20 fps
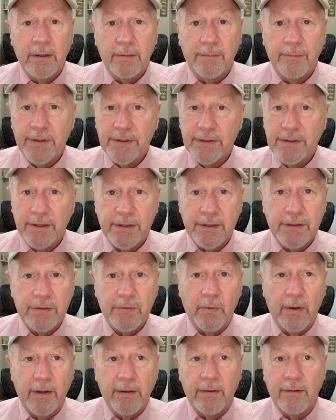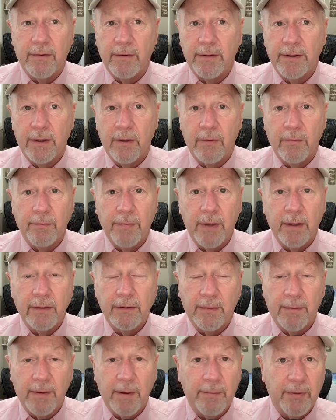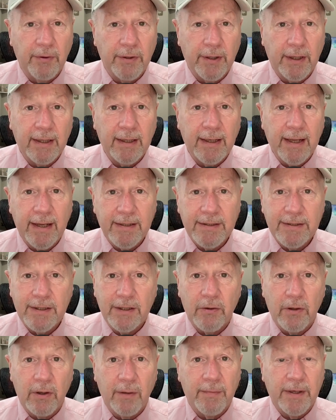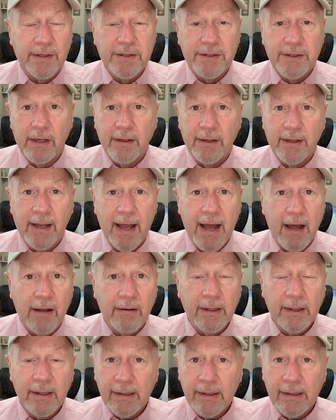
business, whether, am I building a legacy, or am I selling out